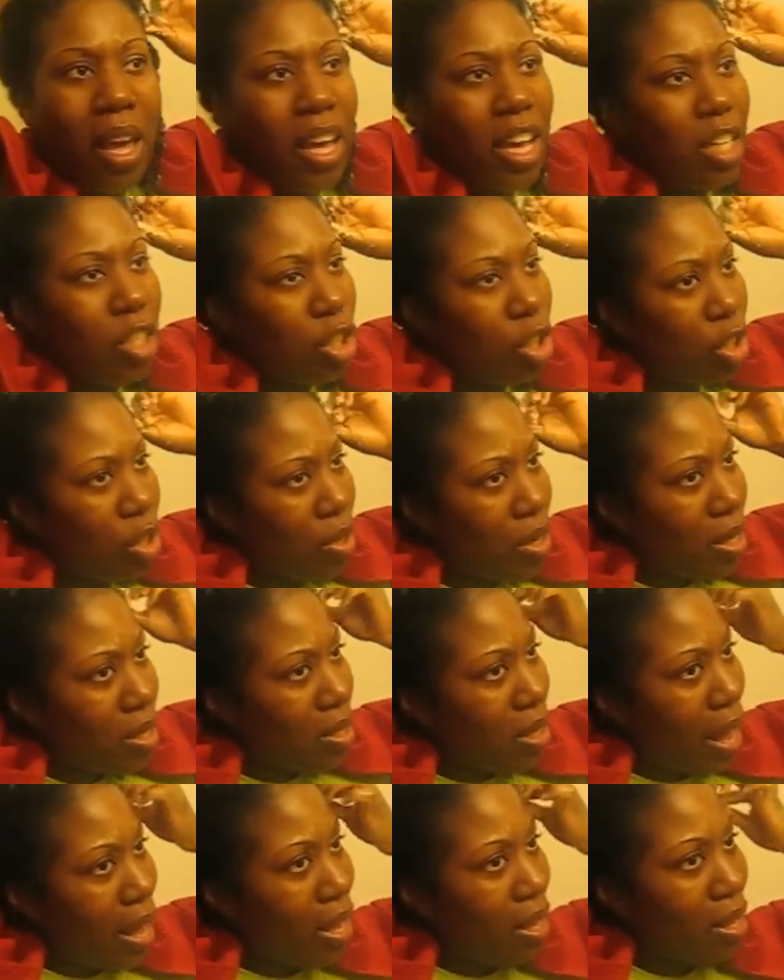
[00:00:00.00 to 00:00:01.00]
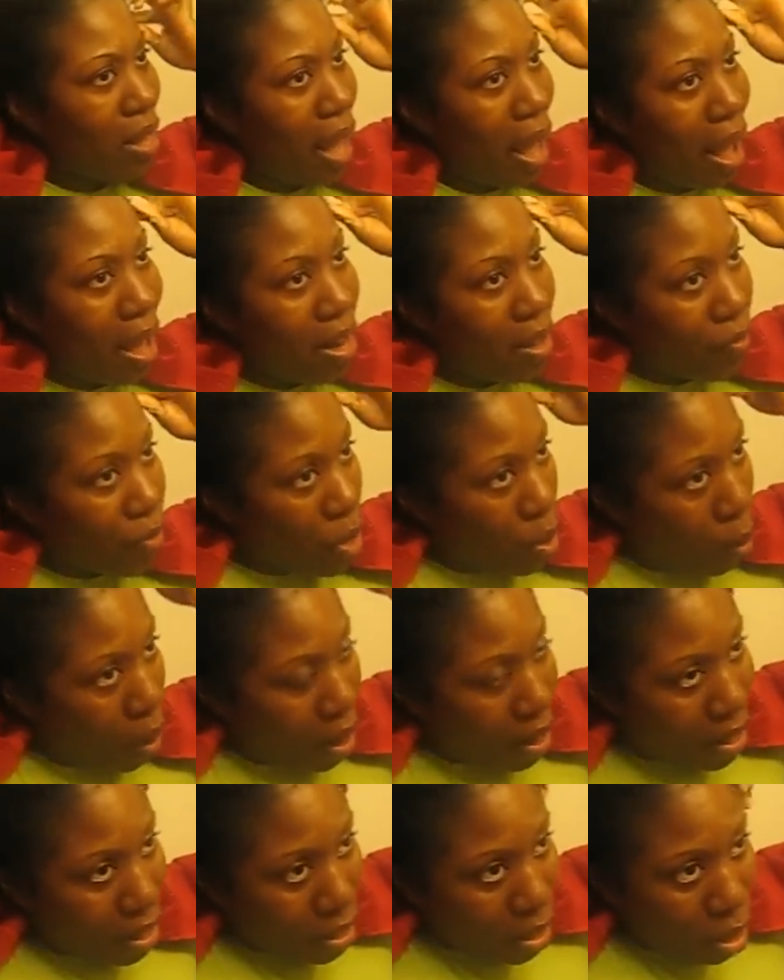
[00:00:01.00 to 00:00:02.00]
It shouldn't take that. If you
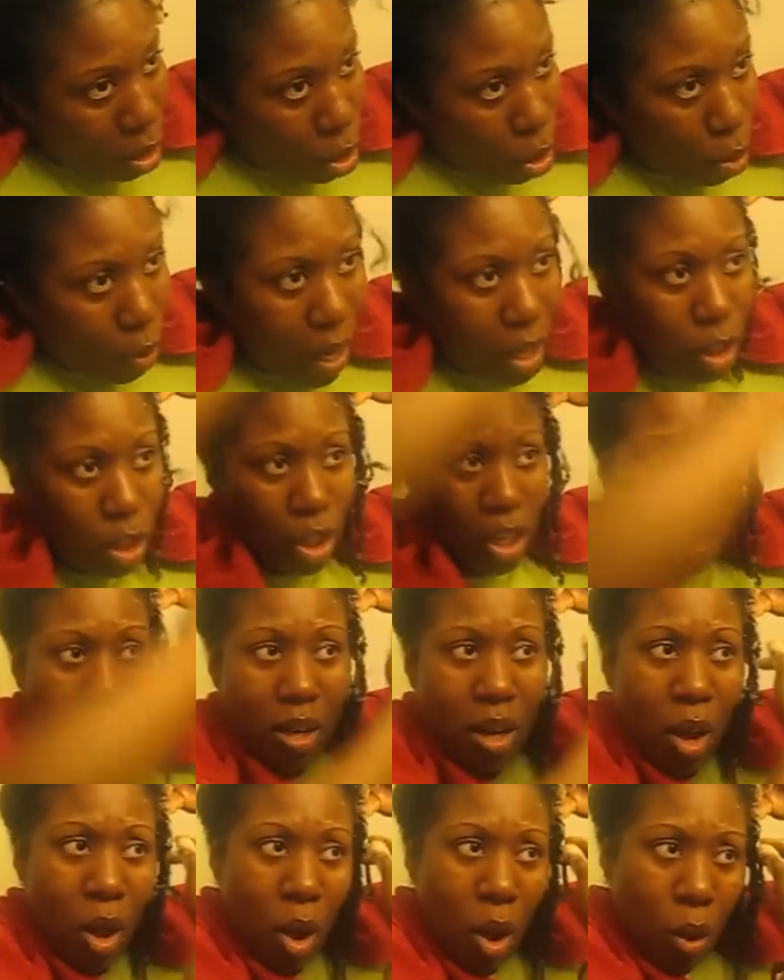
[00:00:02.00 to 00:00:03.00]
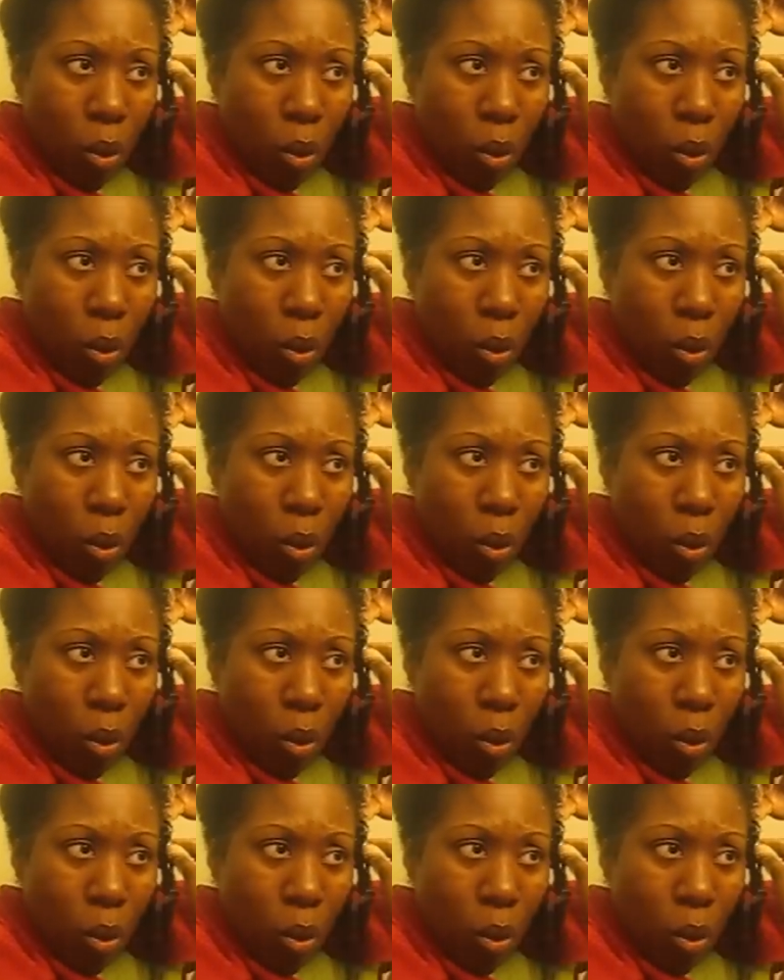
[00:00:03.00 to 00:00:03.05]
are in a situation